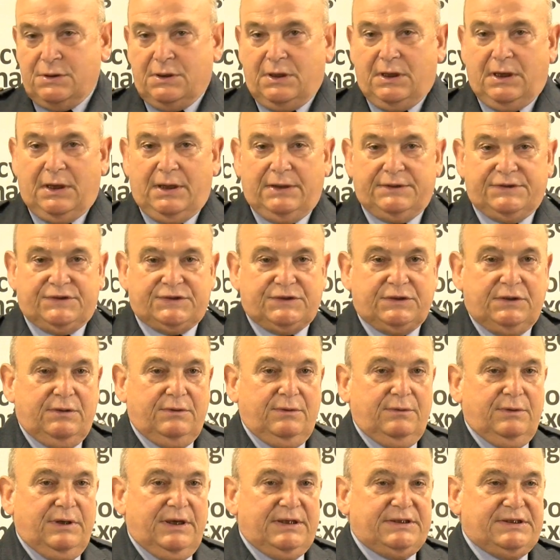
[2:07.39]
And
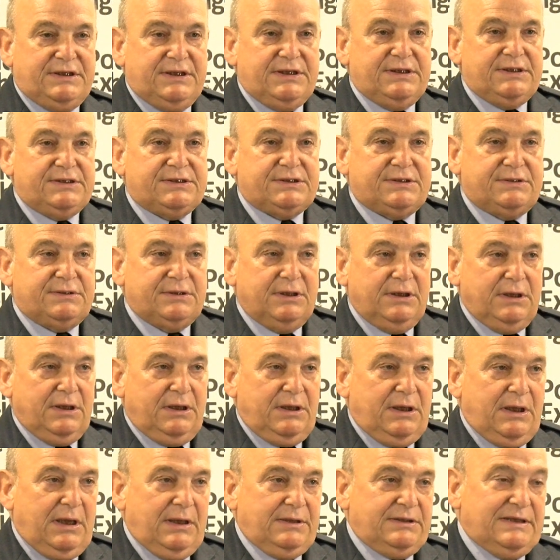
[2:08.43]
so it is
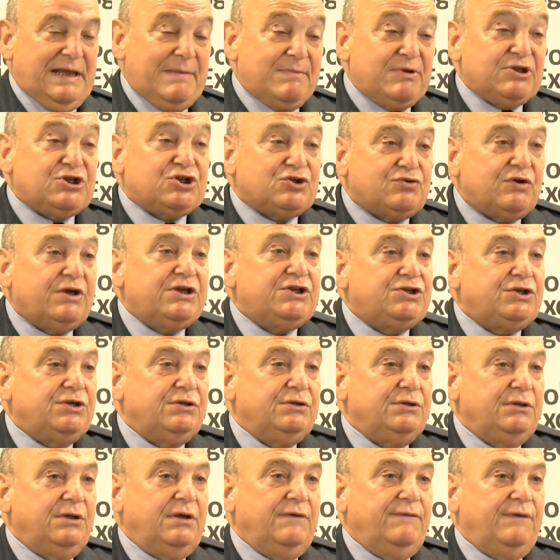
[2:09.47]
a
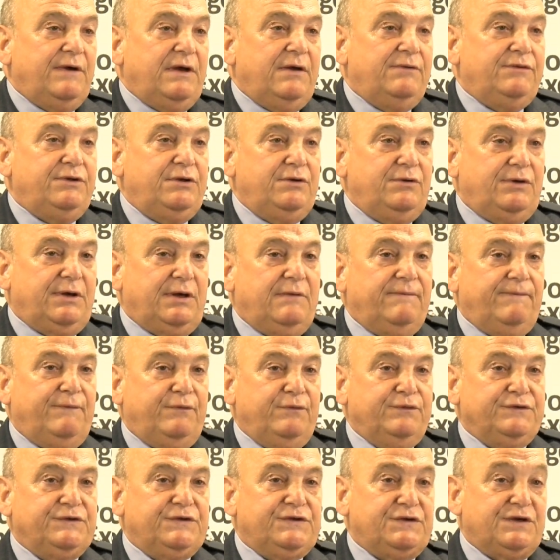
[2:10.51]
demonstration of how the UK Armed
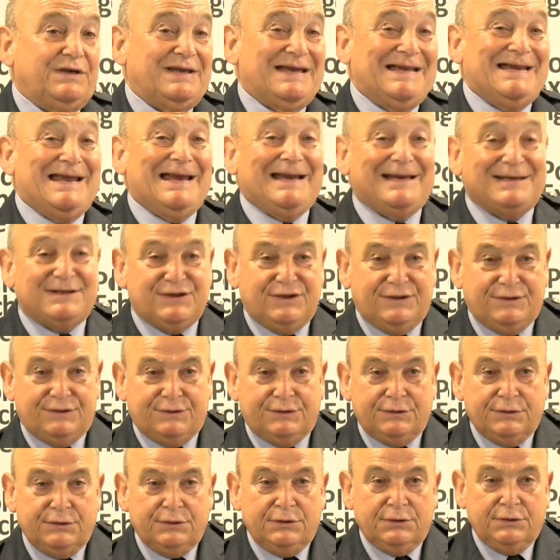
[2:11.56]
Forces are connected
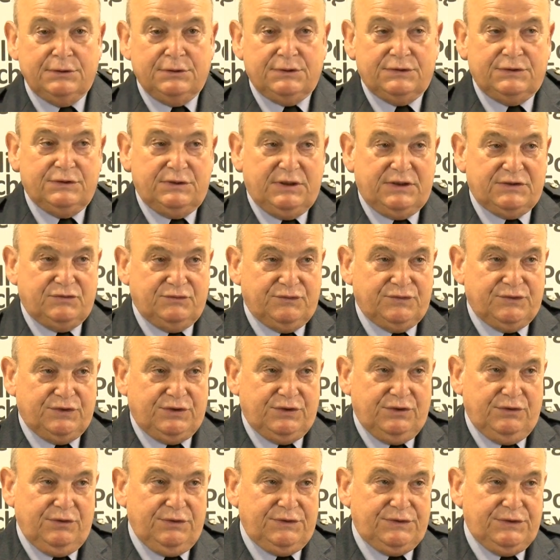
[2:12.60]
to national
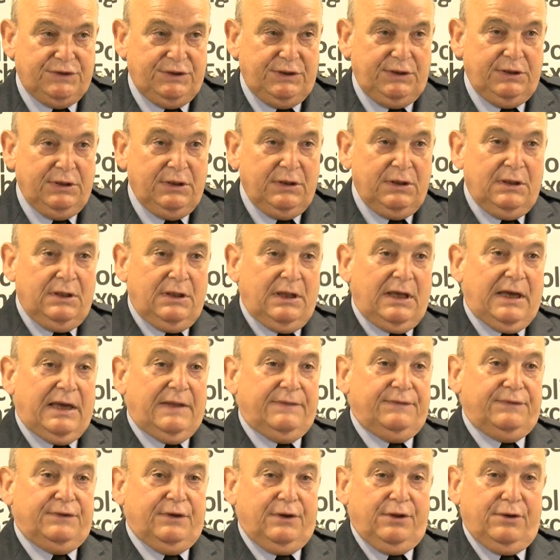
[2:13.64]
security
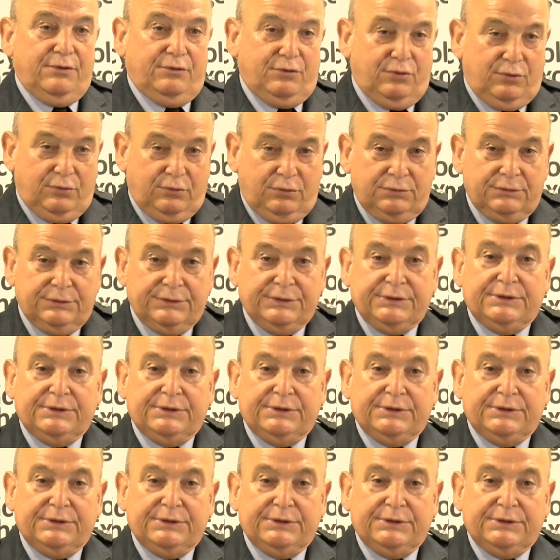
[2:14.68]
at the local,